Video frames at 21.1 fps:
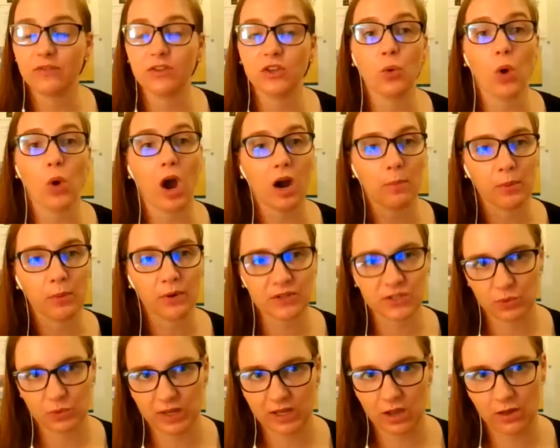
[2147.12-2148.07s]
you are
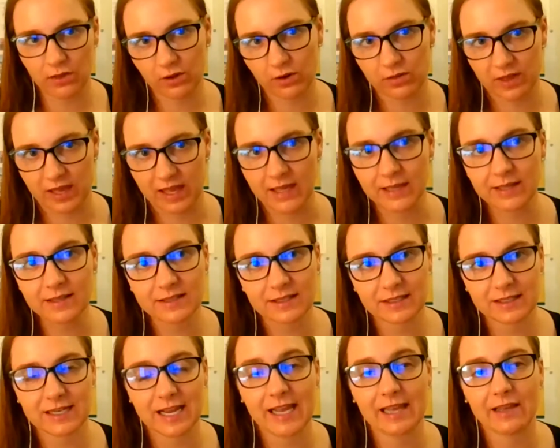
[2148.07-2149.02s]
pursuing other things, to
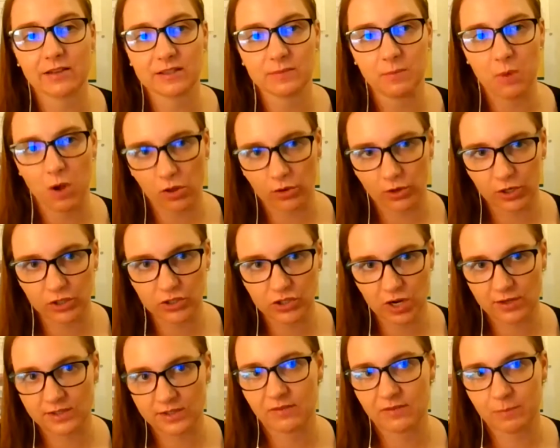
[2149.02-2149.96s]
take smaller
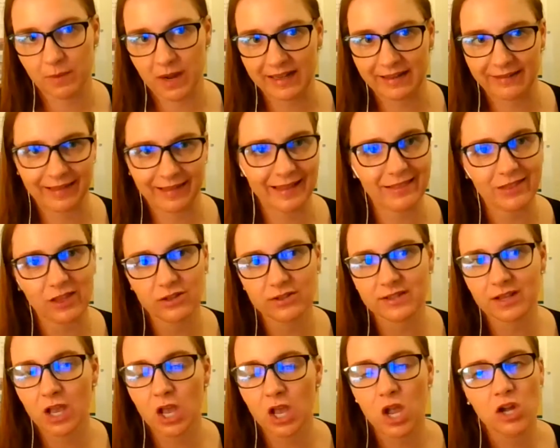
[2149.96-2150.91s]
chunks of money. Like there's
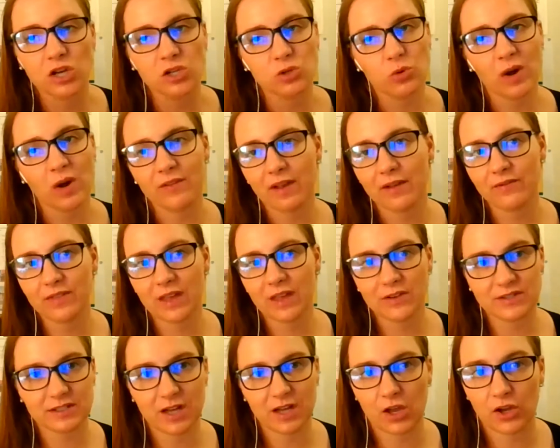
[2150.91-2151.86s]

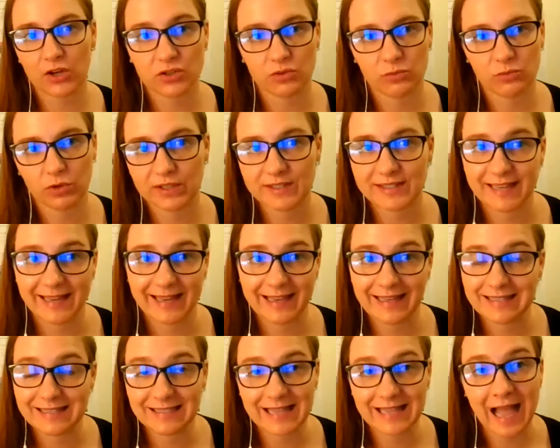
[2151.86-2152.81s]
$25,000 in real estate
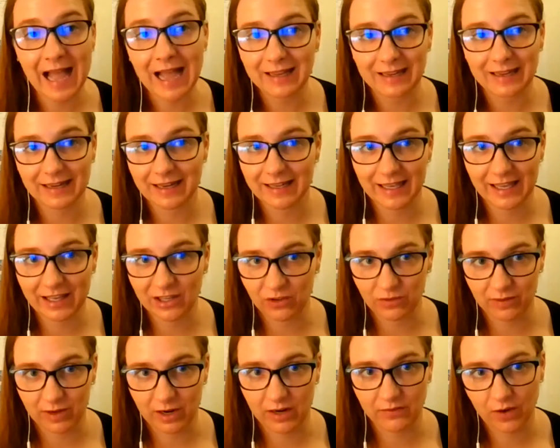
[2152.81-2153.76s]
is not going to get you
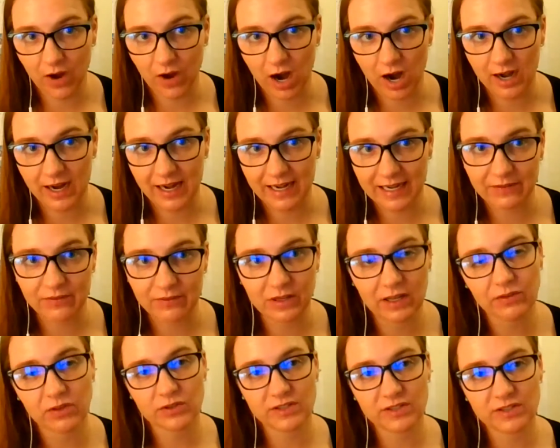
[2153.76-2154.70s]
very far. And even
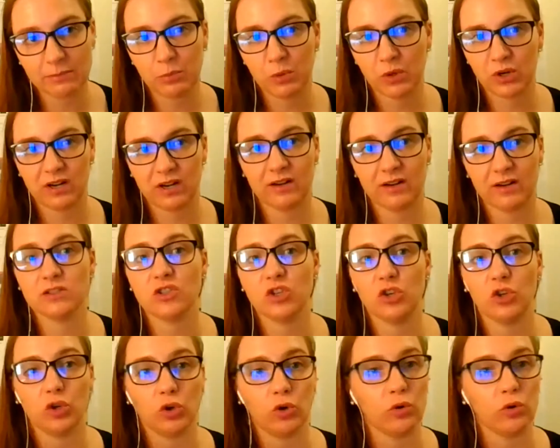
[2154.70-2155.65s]
if you did put it
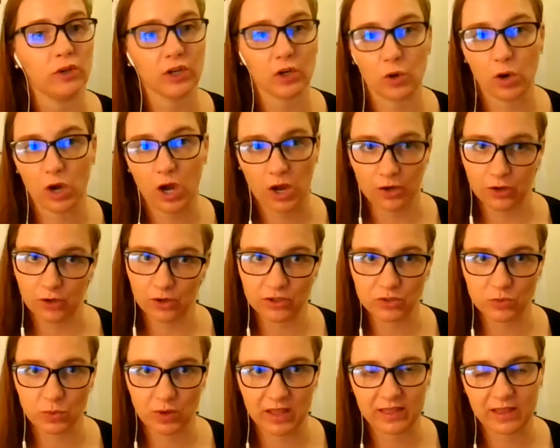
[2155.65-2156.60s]
into, a
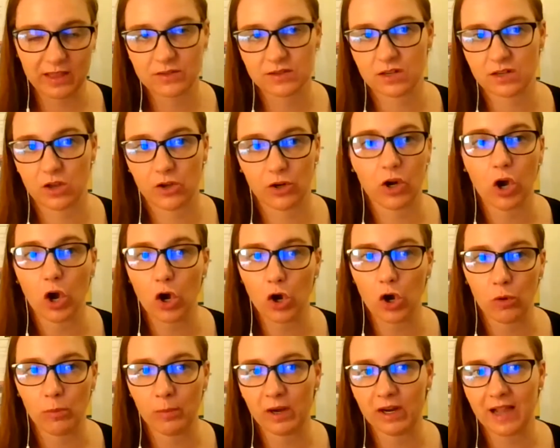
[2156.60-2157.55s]
$120,000
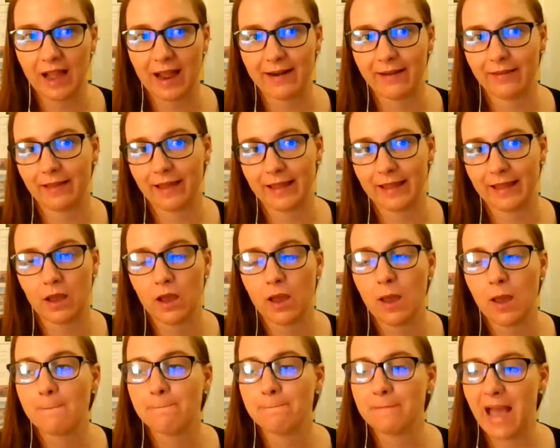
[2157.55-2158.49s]
home, or kind of like
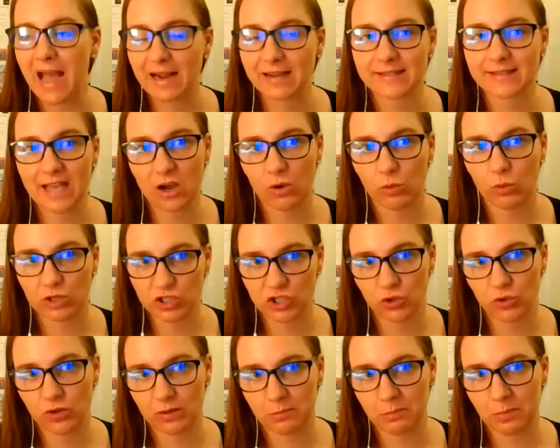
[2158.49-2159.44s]
max out what you
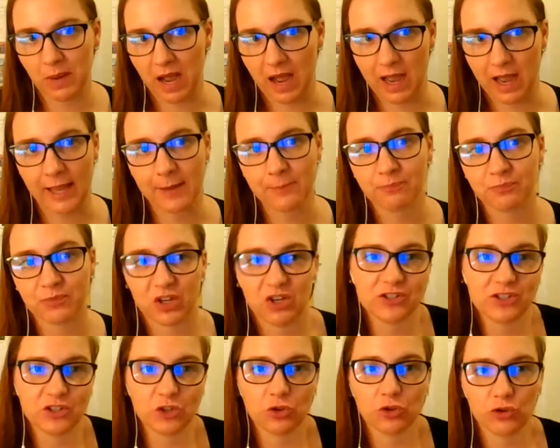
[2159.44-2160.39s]
could buy, you're
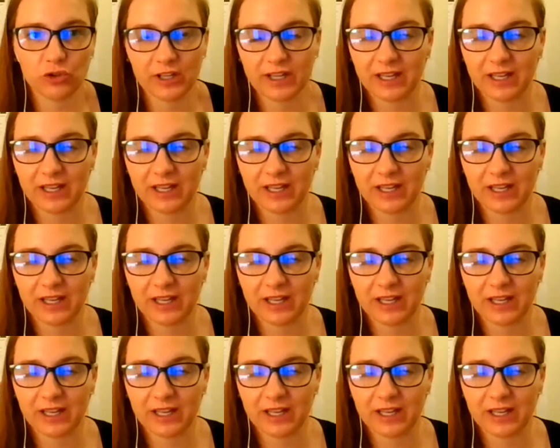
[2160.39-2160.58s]
still only